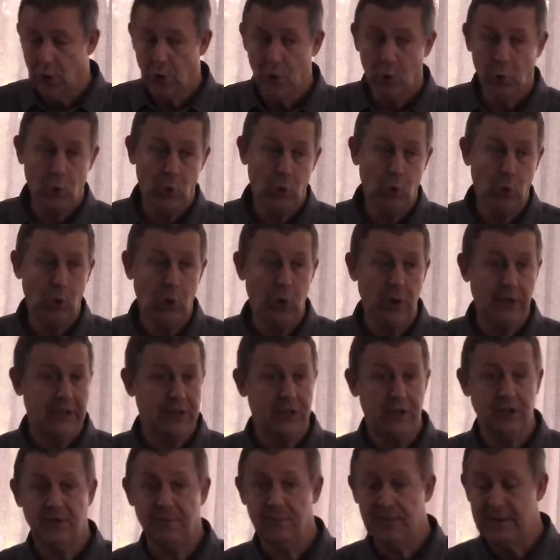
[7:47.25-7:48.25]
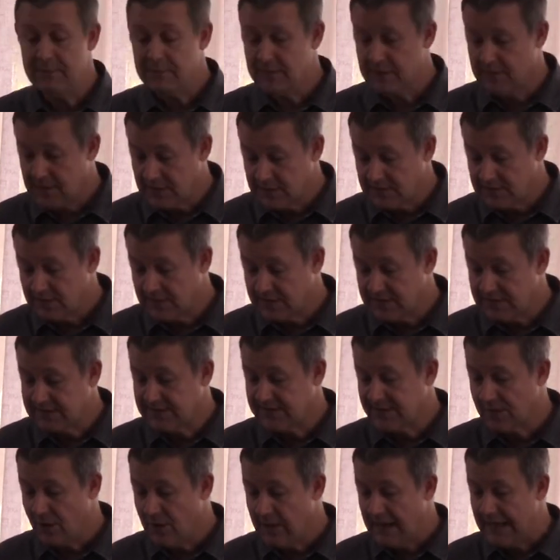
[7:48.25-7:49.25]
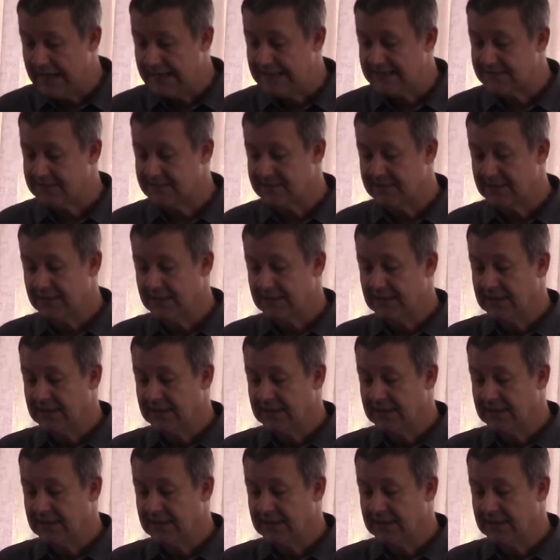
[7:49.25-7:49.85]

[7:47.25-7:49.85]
or it could have been because of the size